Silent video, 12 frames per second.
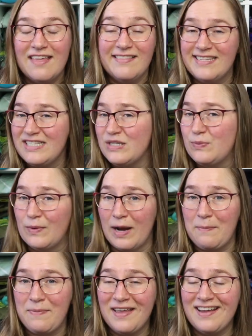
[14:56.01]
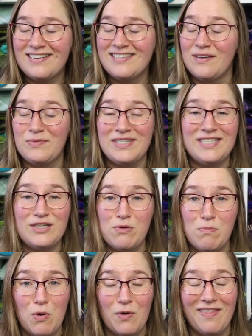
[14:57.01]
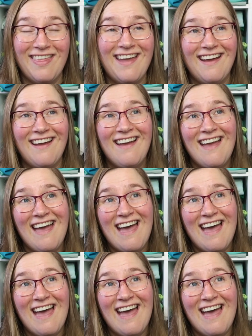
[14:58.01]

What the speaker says: This is what I picked. There was still more there,